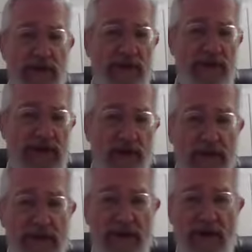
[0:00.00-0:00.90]
those that
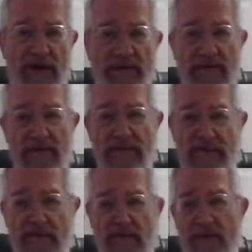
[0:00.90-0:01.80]
went off, the
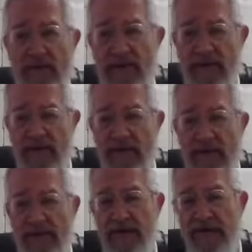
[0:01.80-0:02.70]
Reform, the
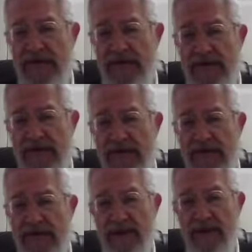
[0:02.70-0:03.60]
Conservative,
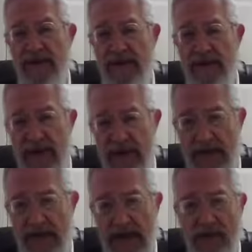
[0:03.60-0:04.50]
etc.,
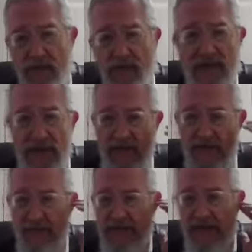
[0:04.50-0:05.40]
they got rid
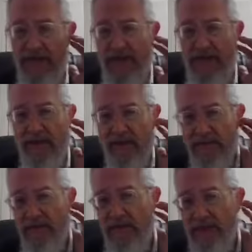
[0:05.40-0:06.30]
of the Mechitza,
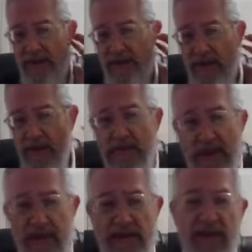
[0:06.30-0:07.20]
the
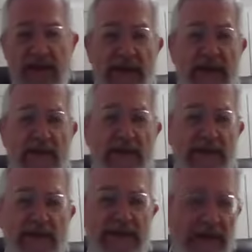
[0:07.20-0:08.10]
machitza
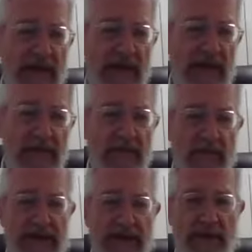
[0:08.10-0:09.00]
is something that comes
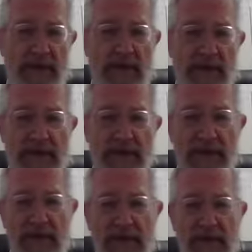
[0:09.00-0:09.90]
from Beis Hamikdash.
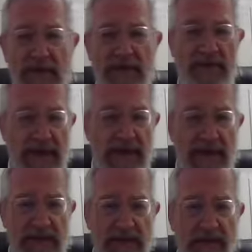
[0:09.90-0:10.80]
The
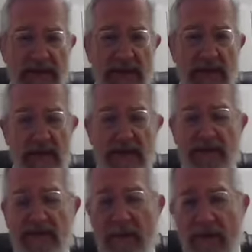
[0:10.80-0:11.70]
machitza is something that
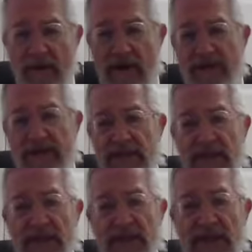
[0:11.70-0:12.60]
comes from a
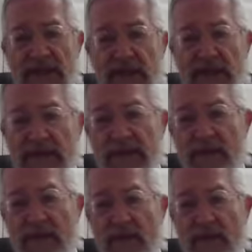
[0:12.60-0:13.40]
prophecy of Zechariah,